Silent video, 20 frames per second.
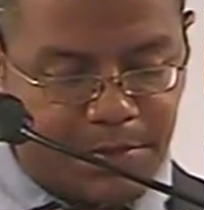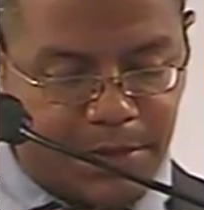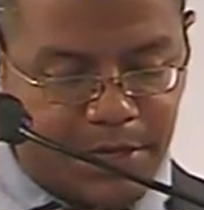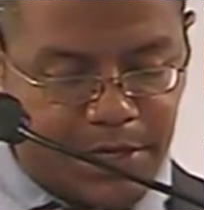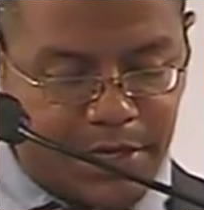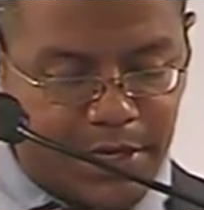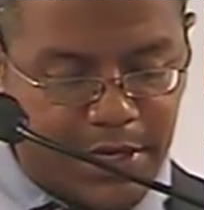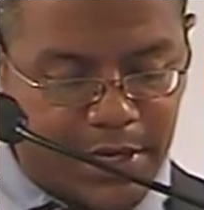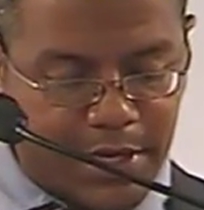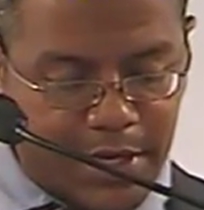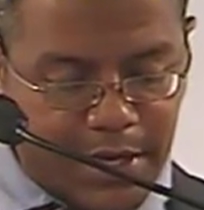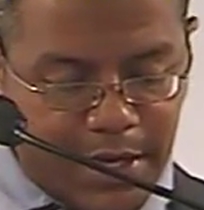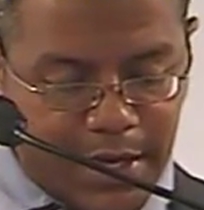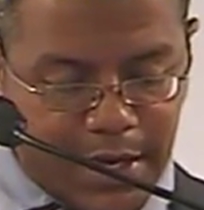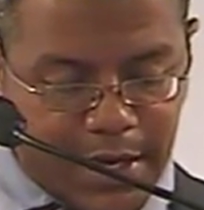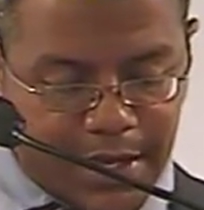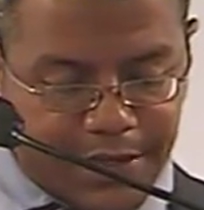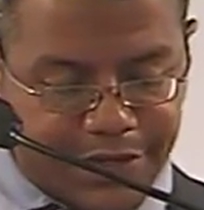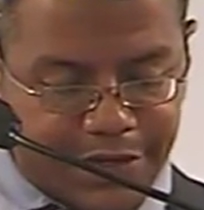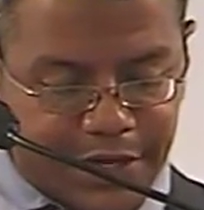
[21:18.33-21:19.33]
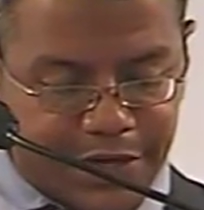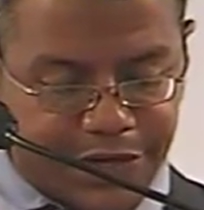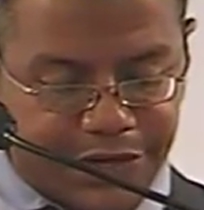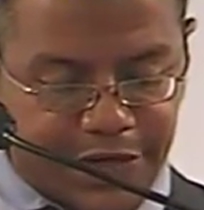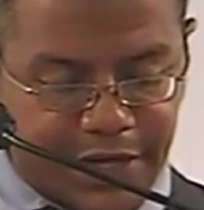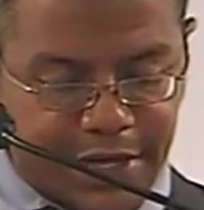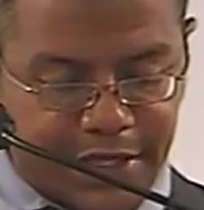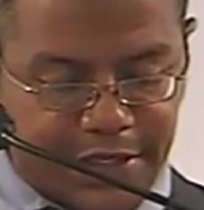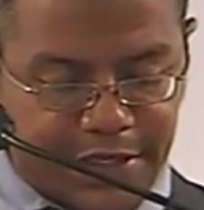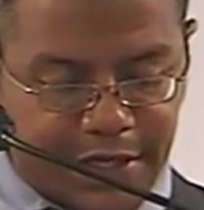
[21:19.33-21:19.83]
But says
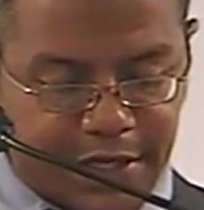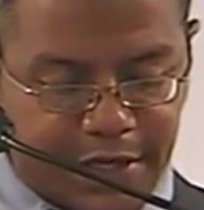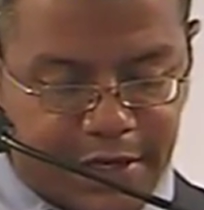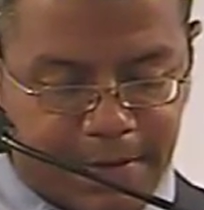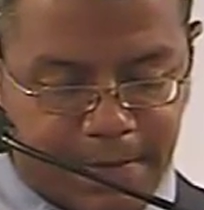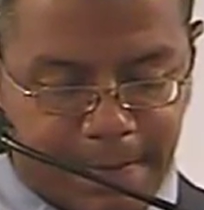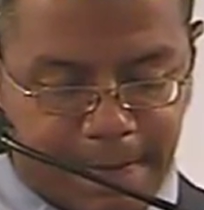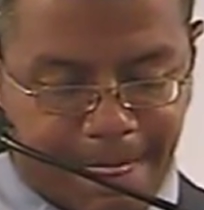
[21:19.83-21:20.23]
that uh,